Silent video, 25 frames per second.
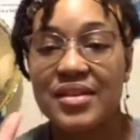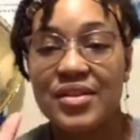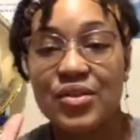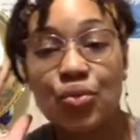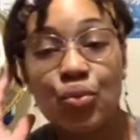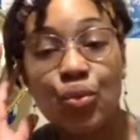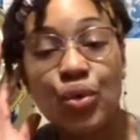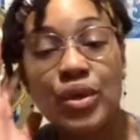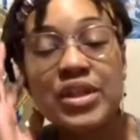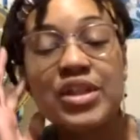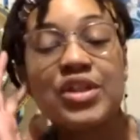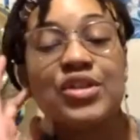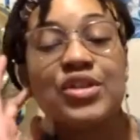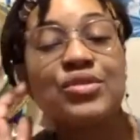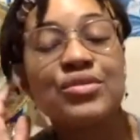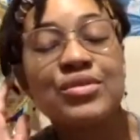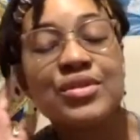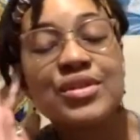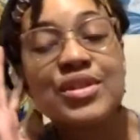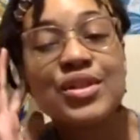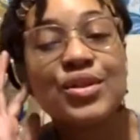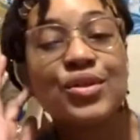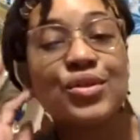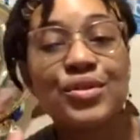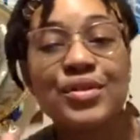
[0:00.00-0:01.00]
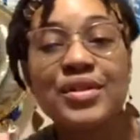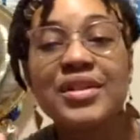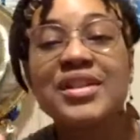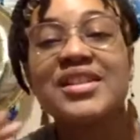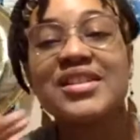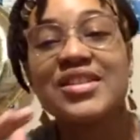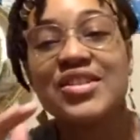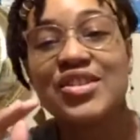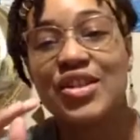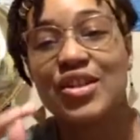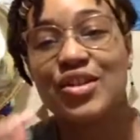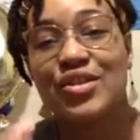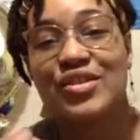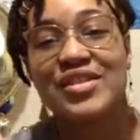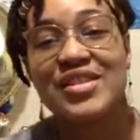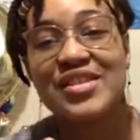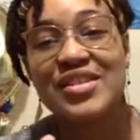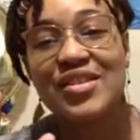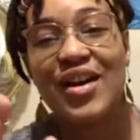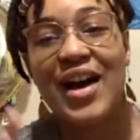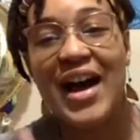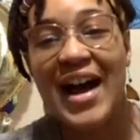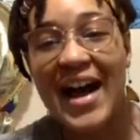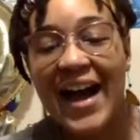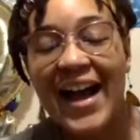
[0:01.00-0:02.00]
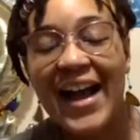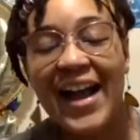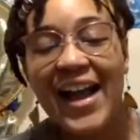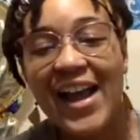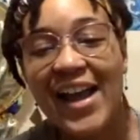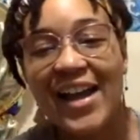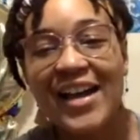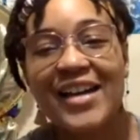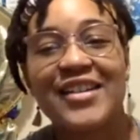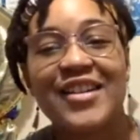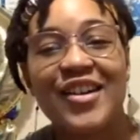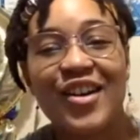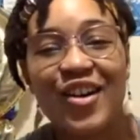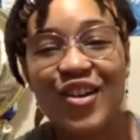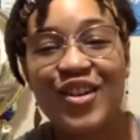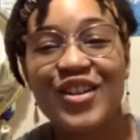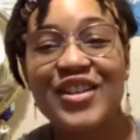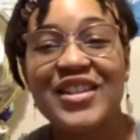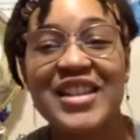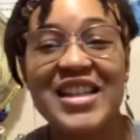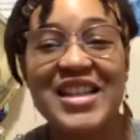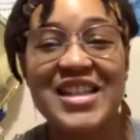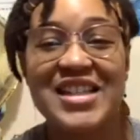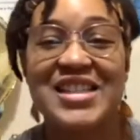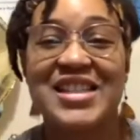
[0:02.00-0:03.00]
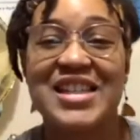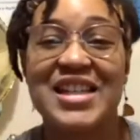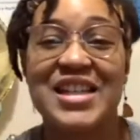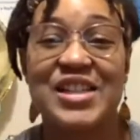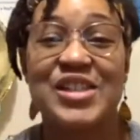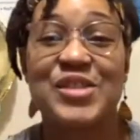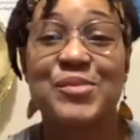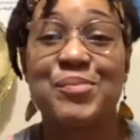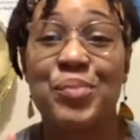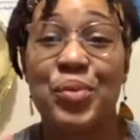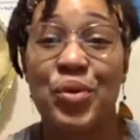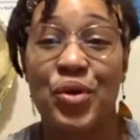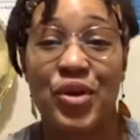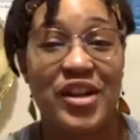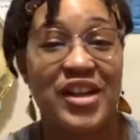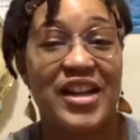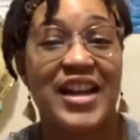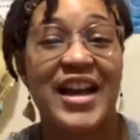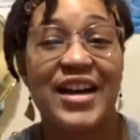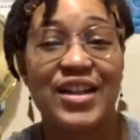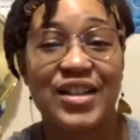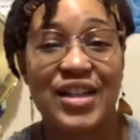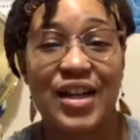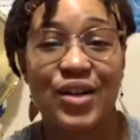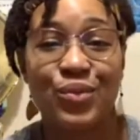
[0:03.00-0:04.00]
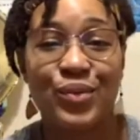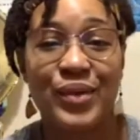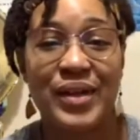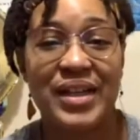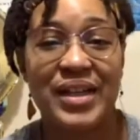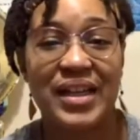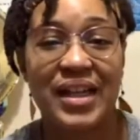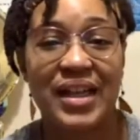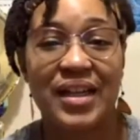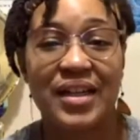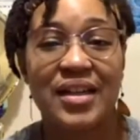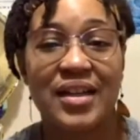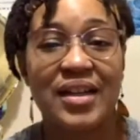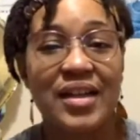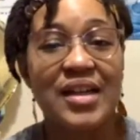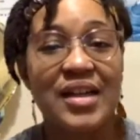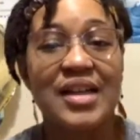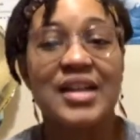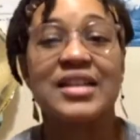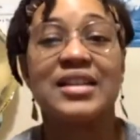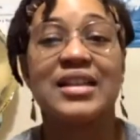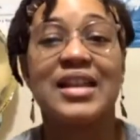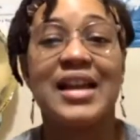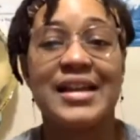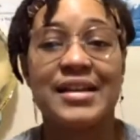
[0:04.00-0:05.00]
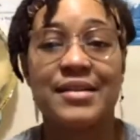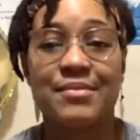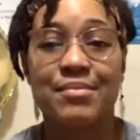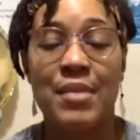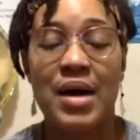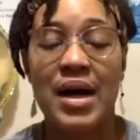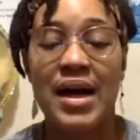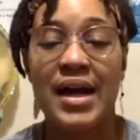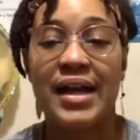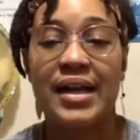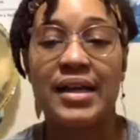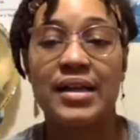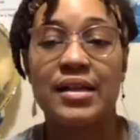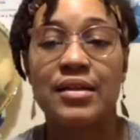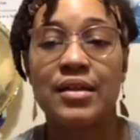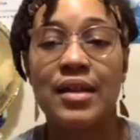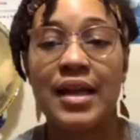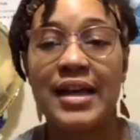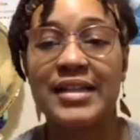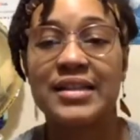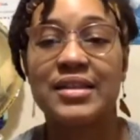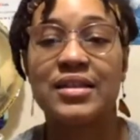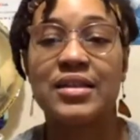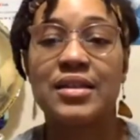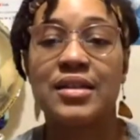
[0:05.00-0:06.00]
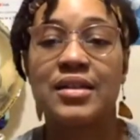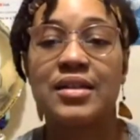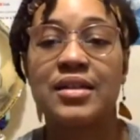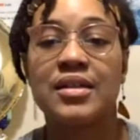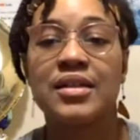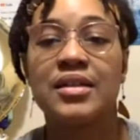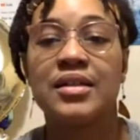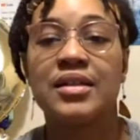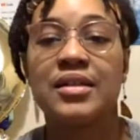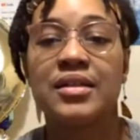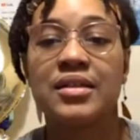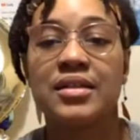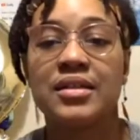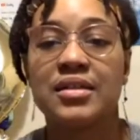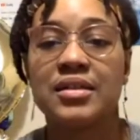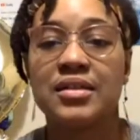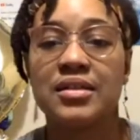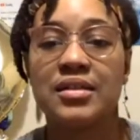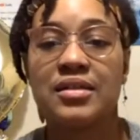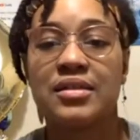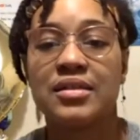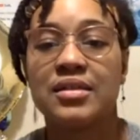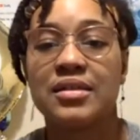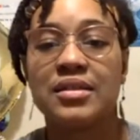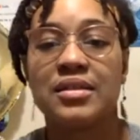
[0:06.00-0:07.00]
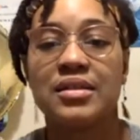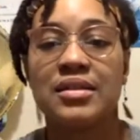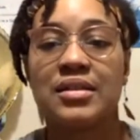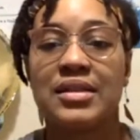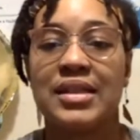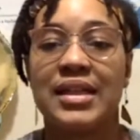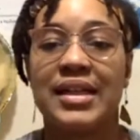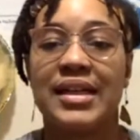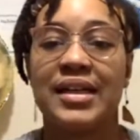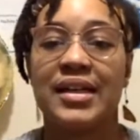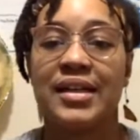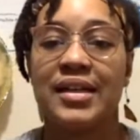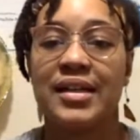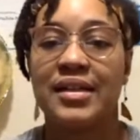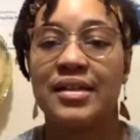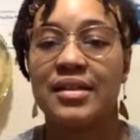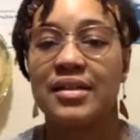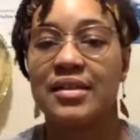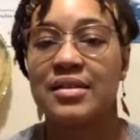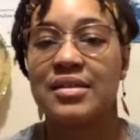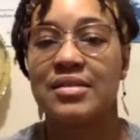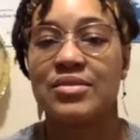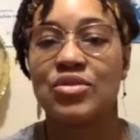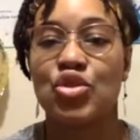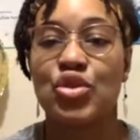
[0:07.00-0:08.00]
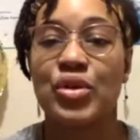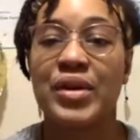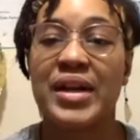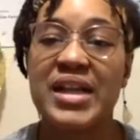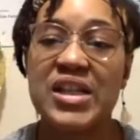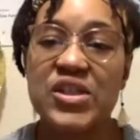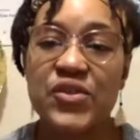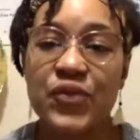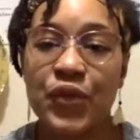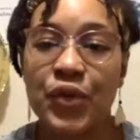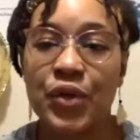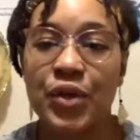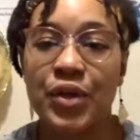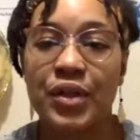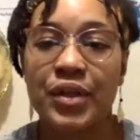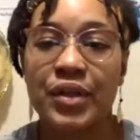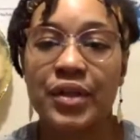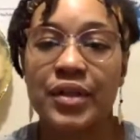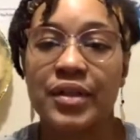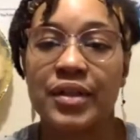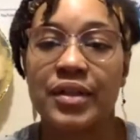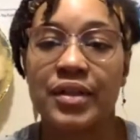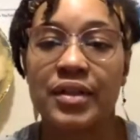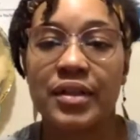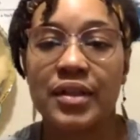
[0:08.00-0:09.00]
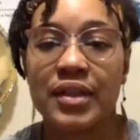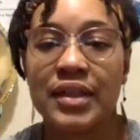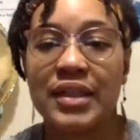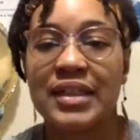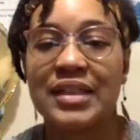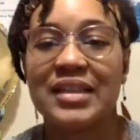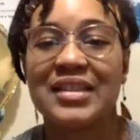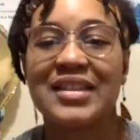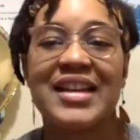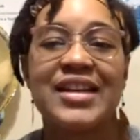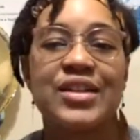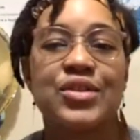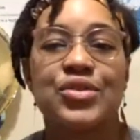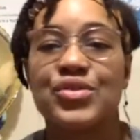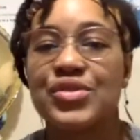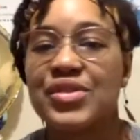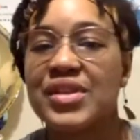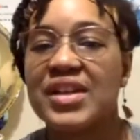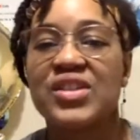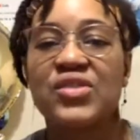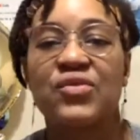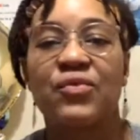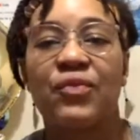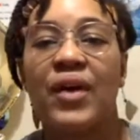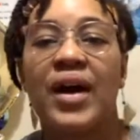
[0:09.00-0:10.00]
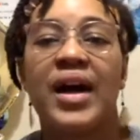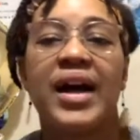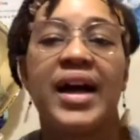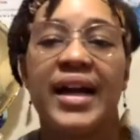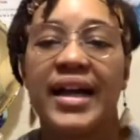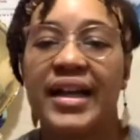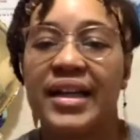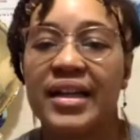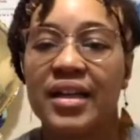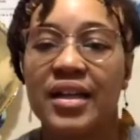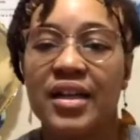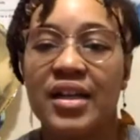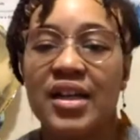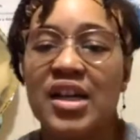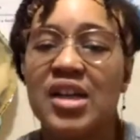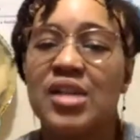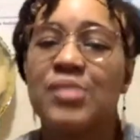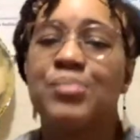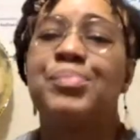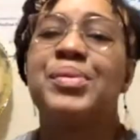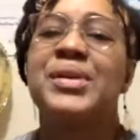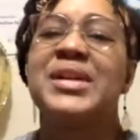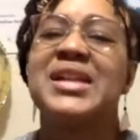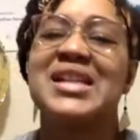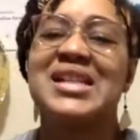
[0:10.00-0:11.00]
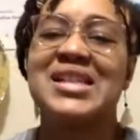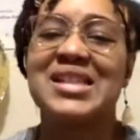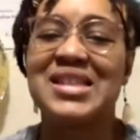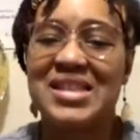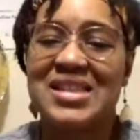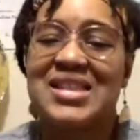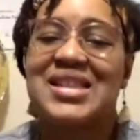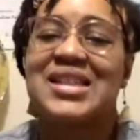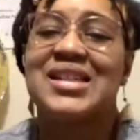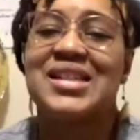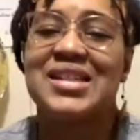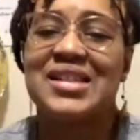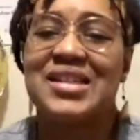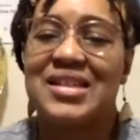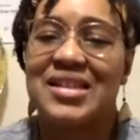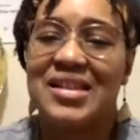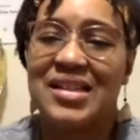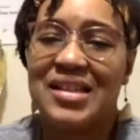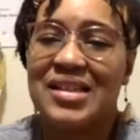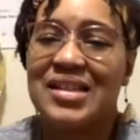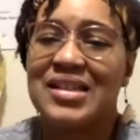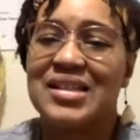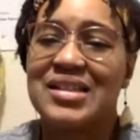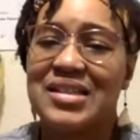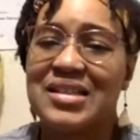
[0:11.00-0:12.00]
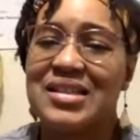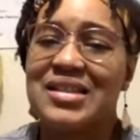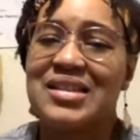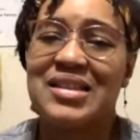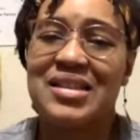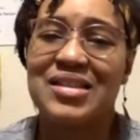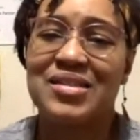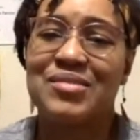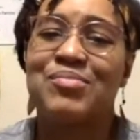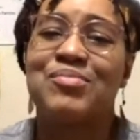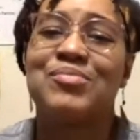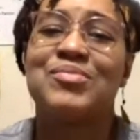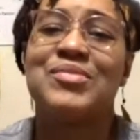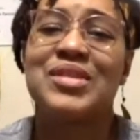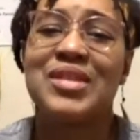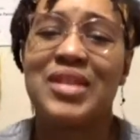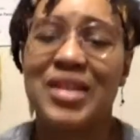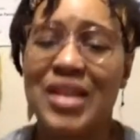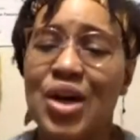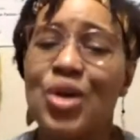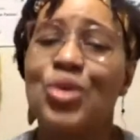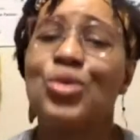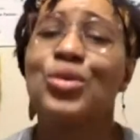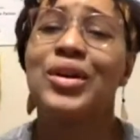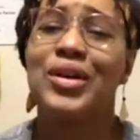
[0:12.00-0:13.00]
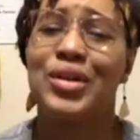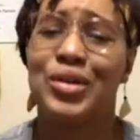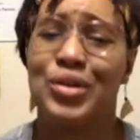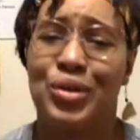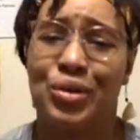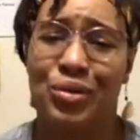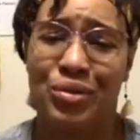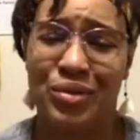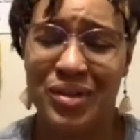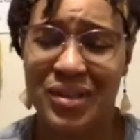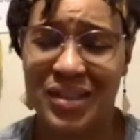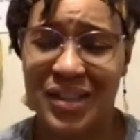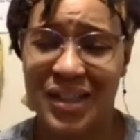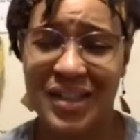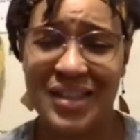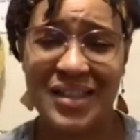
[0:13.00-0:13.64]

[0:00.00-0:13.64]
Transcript: when you do the shirt, so I had all these things printed out already. Like the transfer letters, that's fine. But it's the logo.